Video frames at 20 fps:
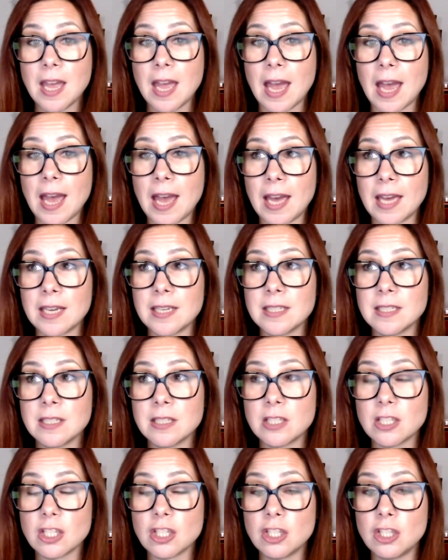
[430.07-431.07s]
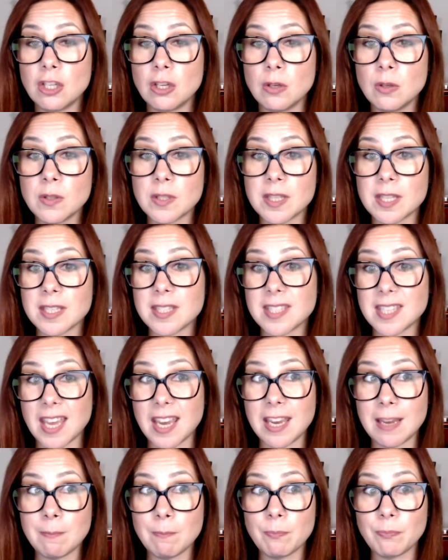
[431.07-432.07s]
and use the
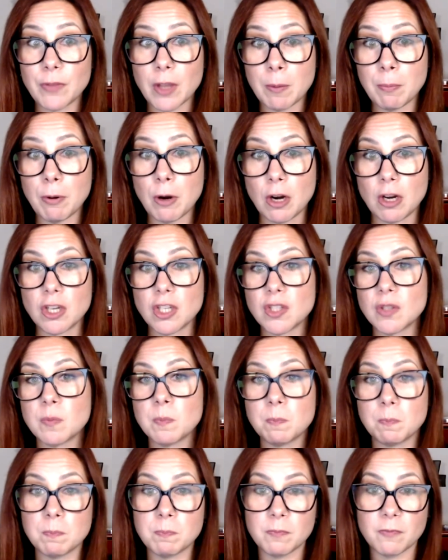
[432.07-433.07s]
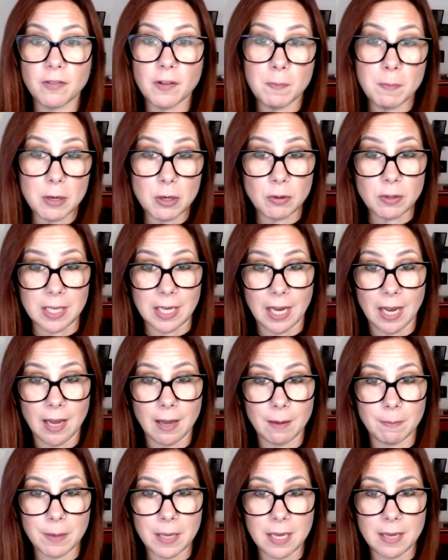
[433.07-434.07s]
same approach for building a
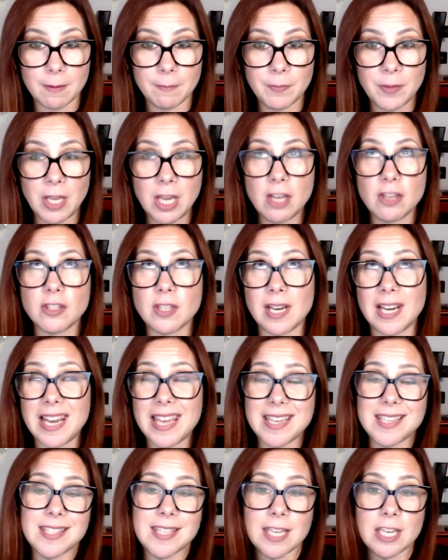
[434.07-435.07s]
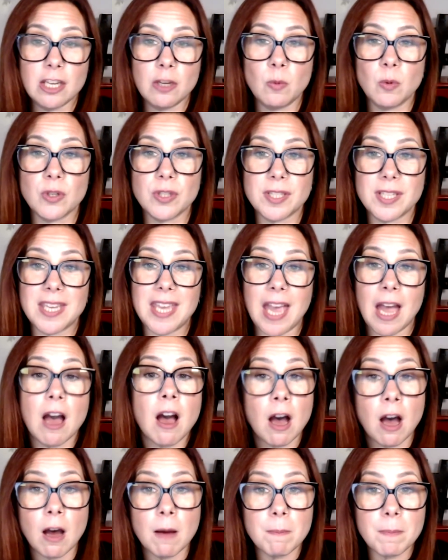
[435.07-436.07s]
habit. So let's say you want to get
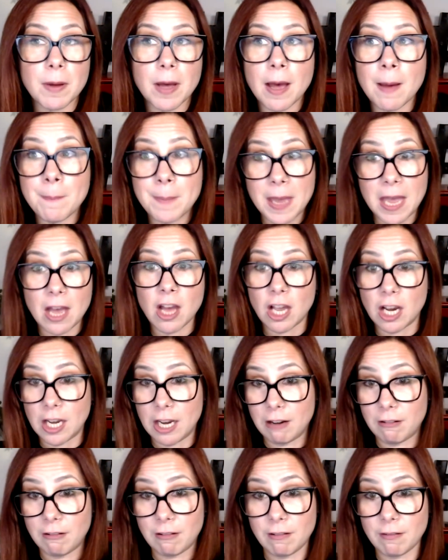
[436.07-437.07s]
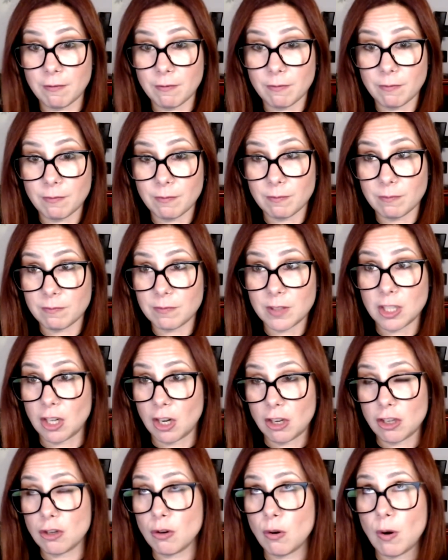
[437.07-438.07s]
up a bit earlier. You know,
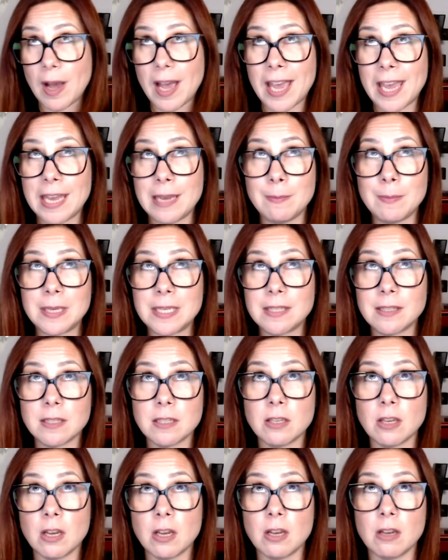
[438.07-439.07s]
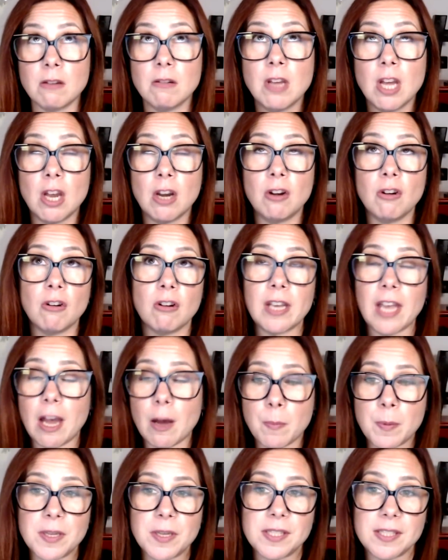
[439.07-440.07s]
your aim is to not get
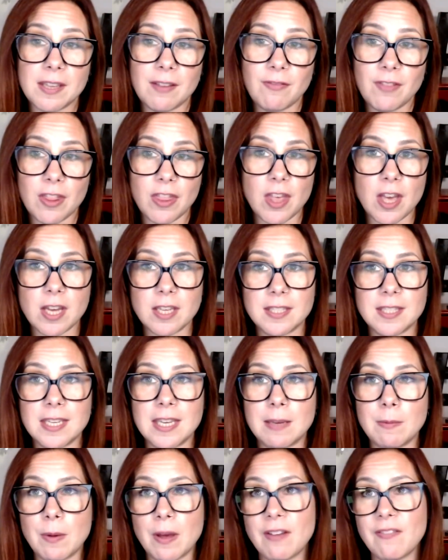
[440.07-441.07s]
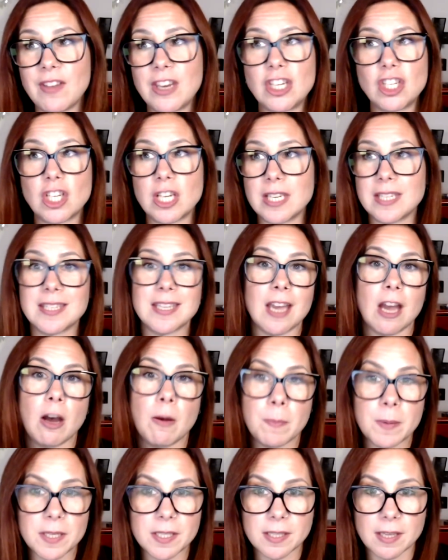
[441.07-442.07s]
up at 7:30, but eventually to get
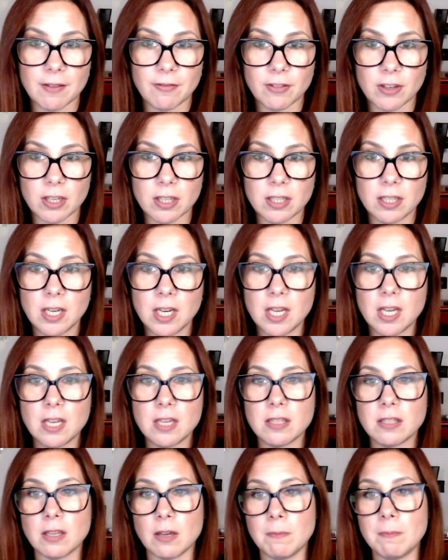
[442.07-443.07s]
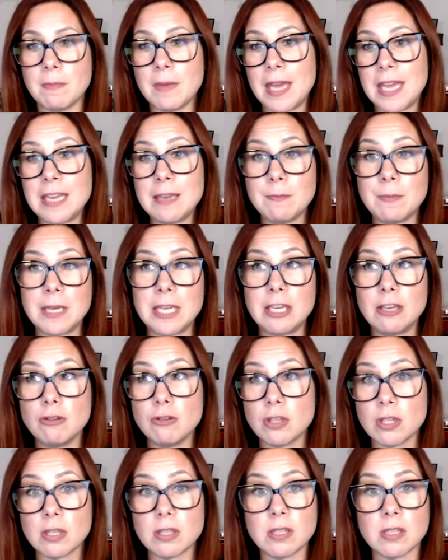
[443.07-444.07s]
up at 7. So maybe you
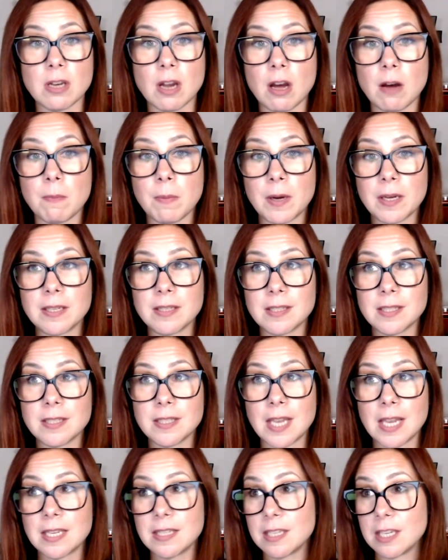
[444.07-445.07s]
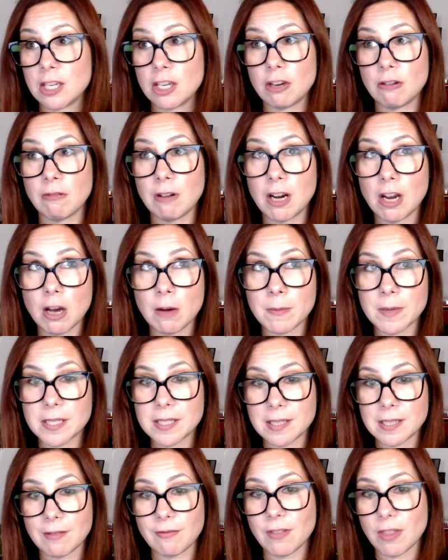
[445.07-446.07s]
just start by setting your alarm at
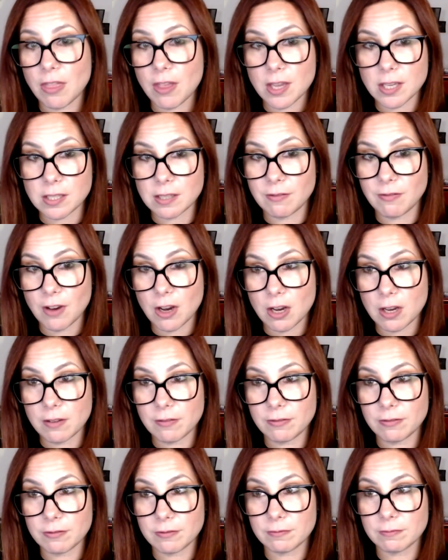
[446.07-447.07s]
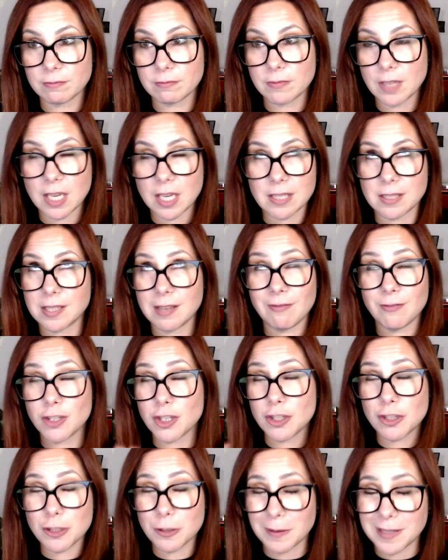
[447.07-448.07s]
7:35, at
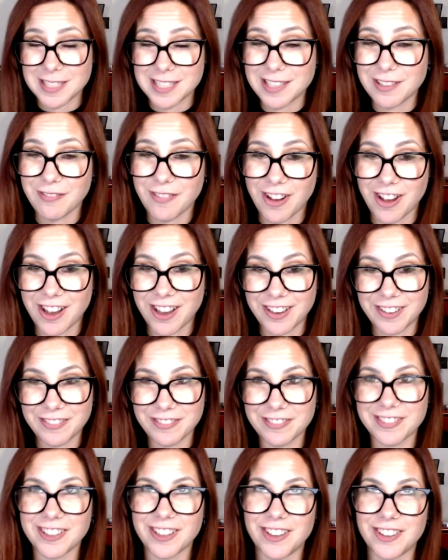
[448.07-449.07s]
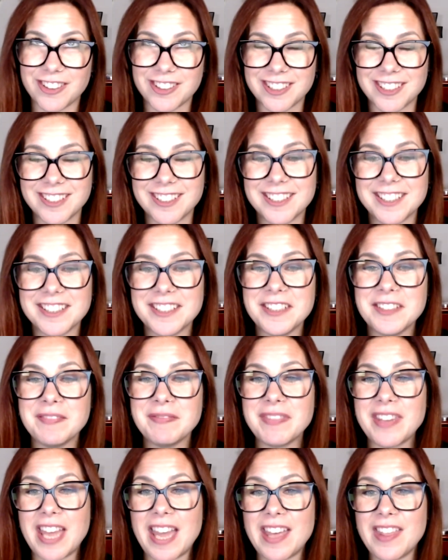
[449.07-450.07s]
7:25, God.
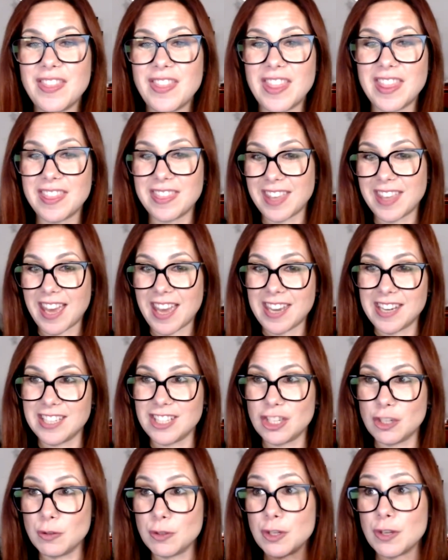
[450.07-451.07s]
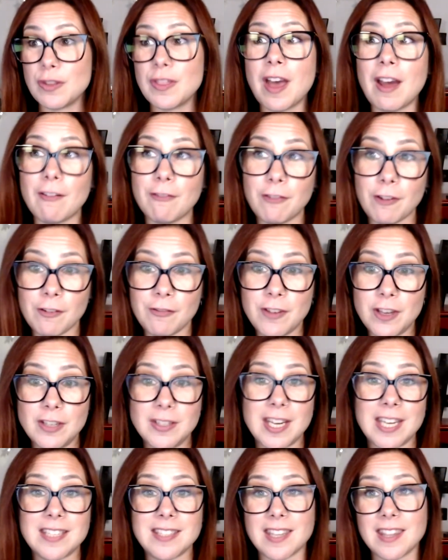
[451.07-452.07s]
And you do that for a few
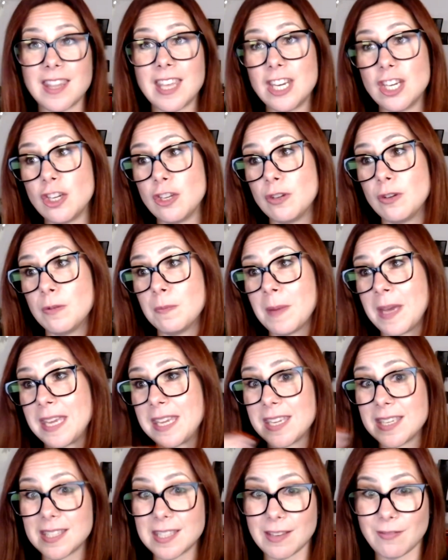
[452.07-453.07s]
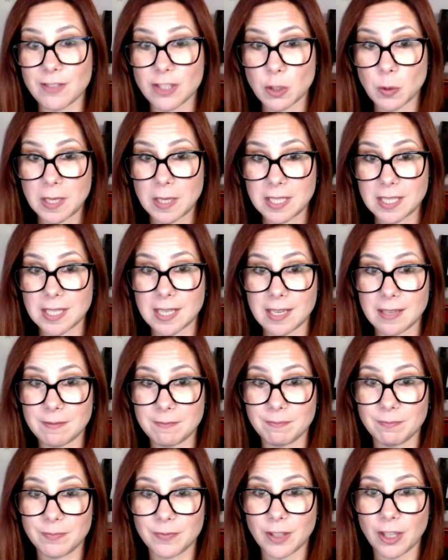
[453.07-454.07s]
days, and then you make it 7:20.
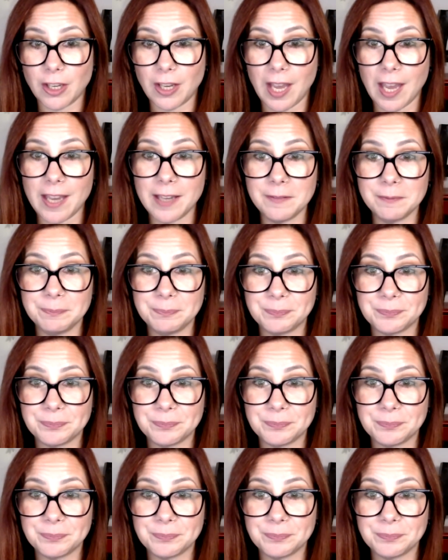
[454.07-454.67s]
Okay.